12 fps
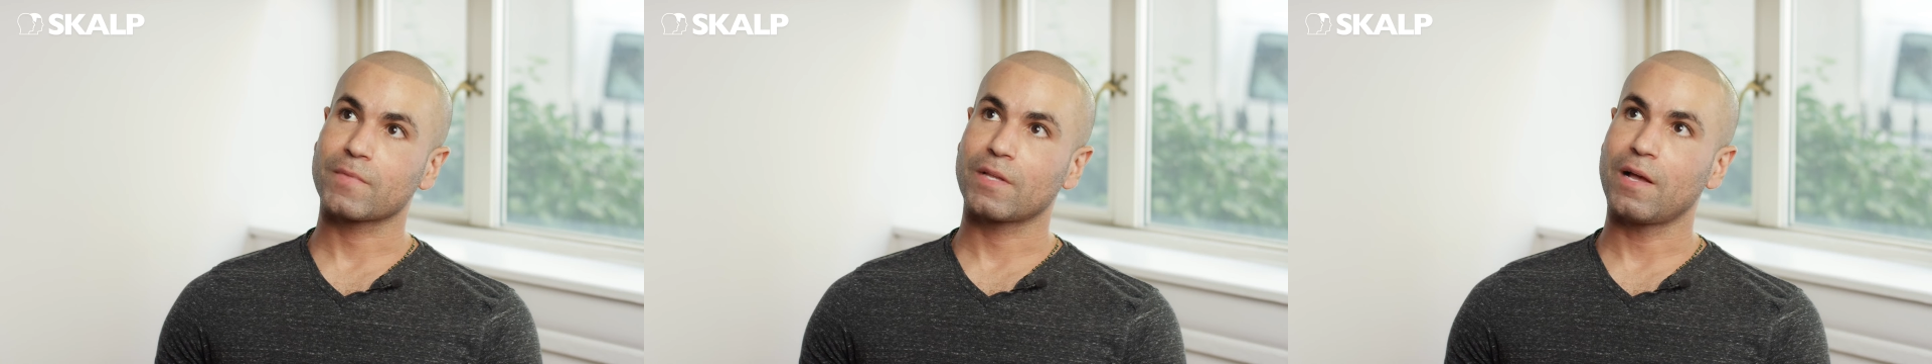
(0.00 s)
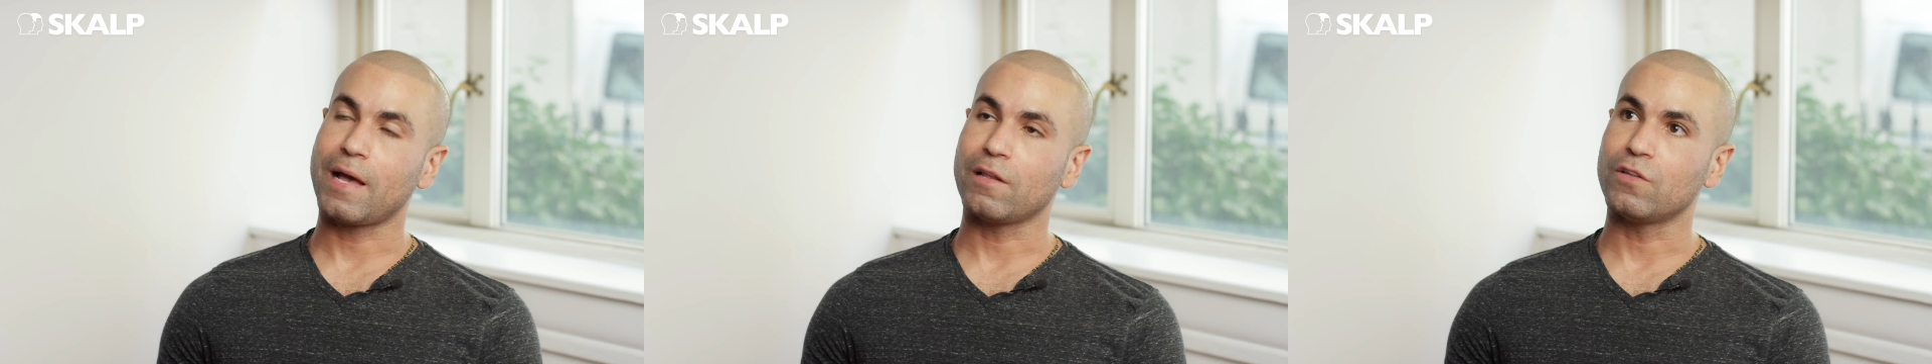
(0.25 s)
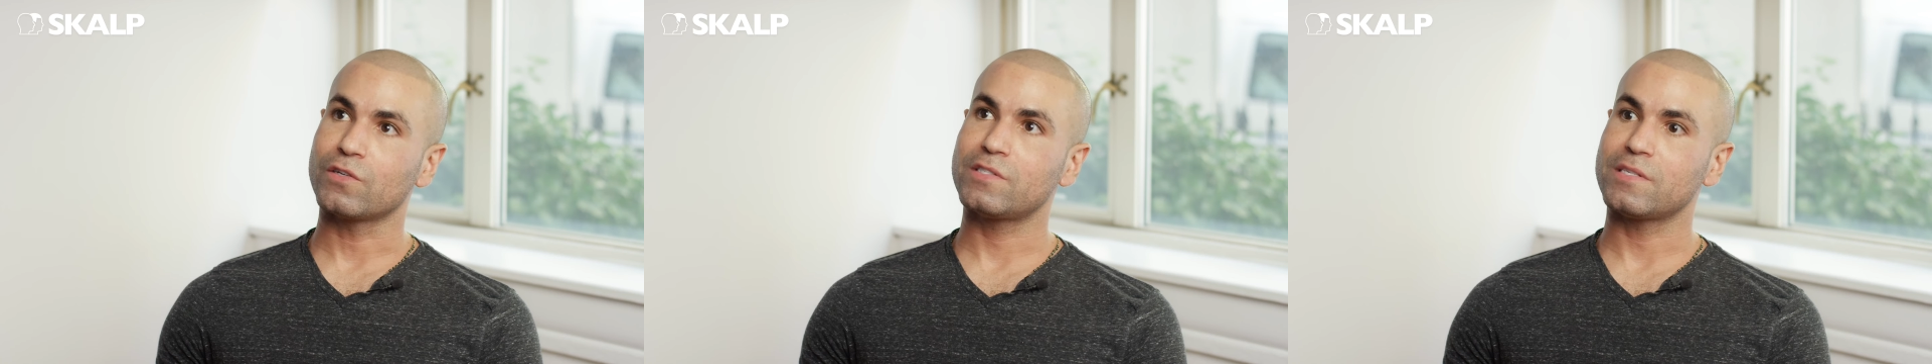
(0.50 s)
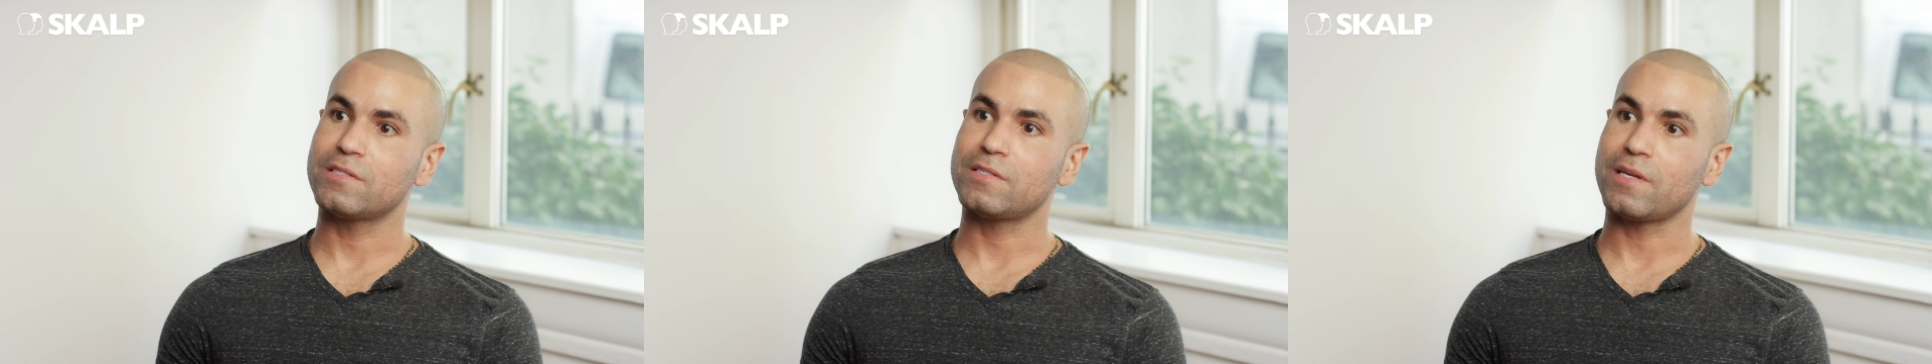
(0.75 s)
I looked
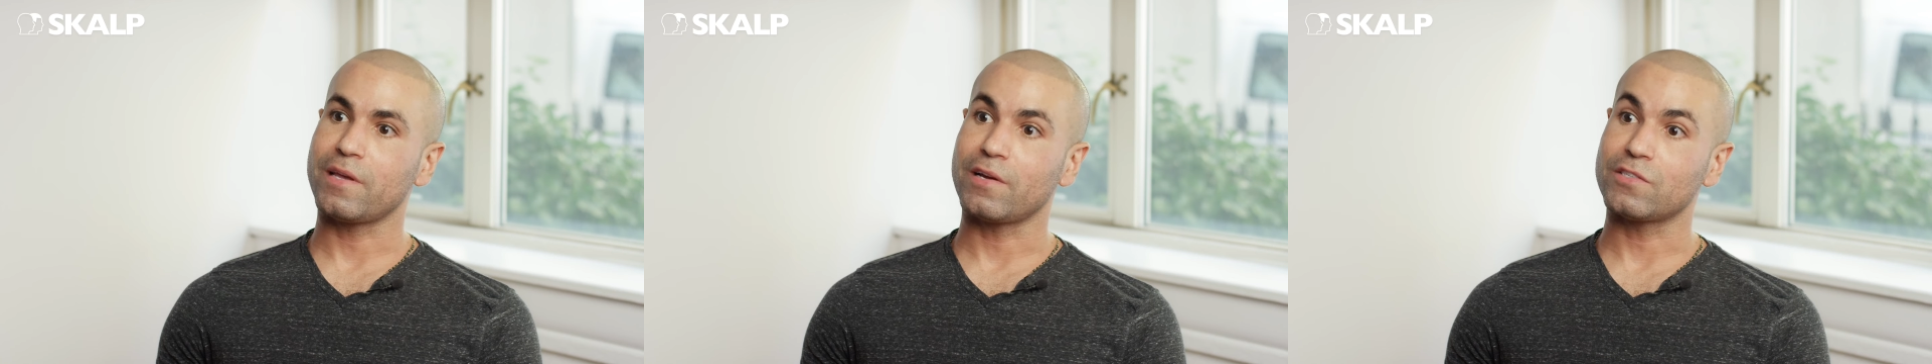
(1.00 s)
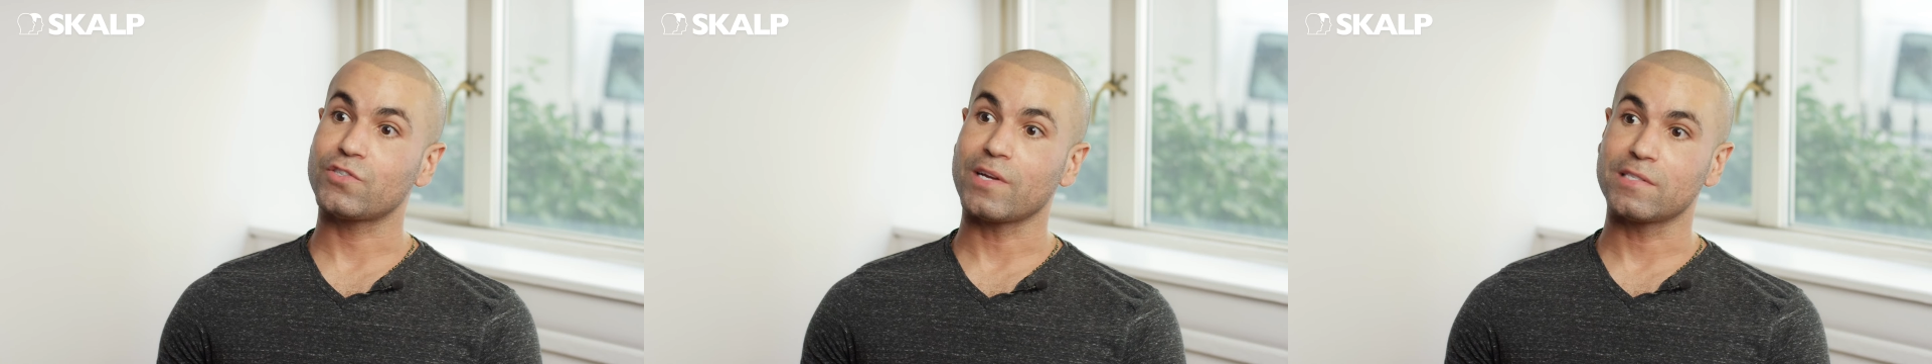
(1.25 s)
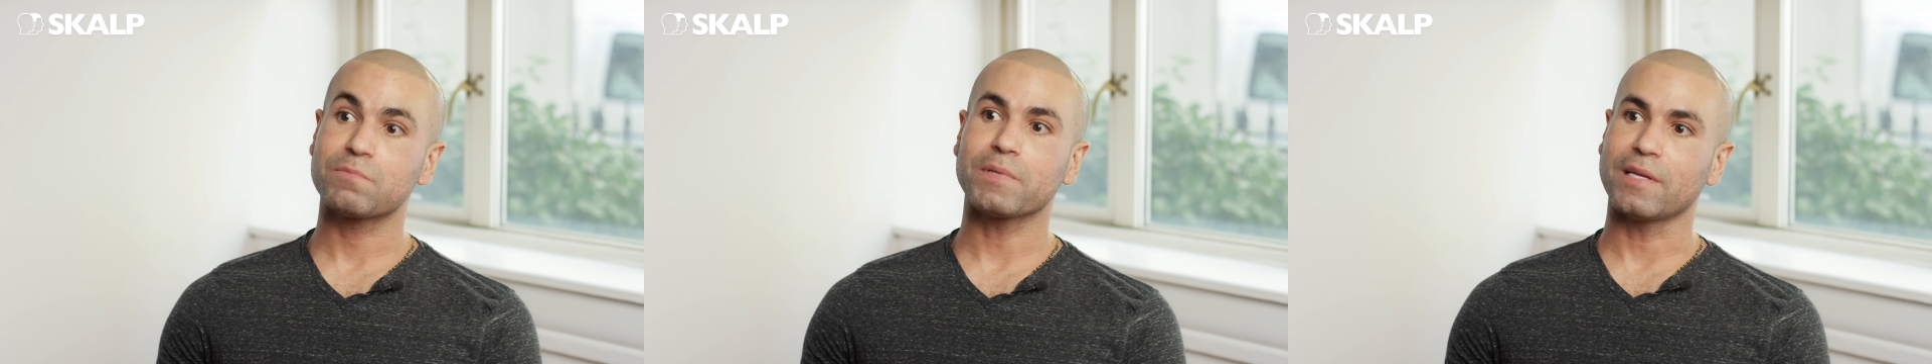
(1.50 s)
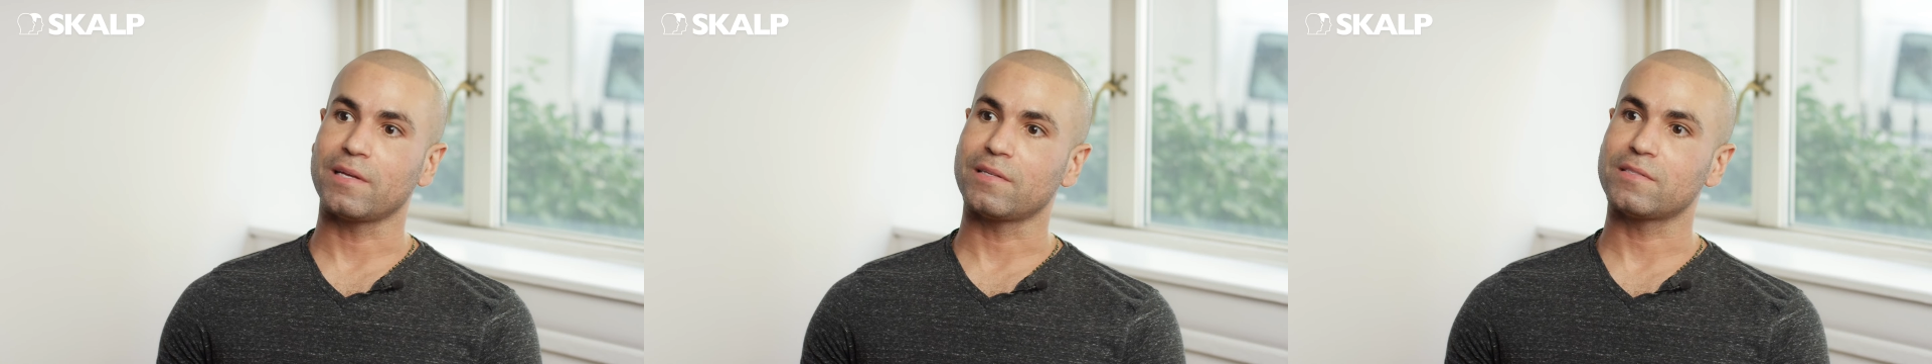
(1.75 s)
into hair
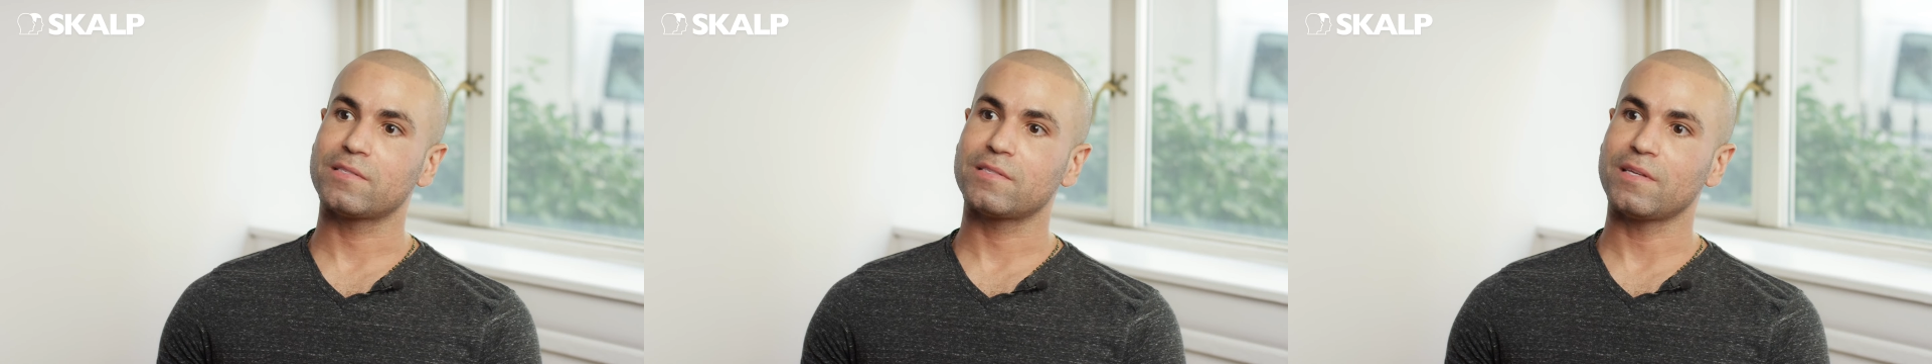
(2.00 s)
transplants,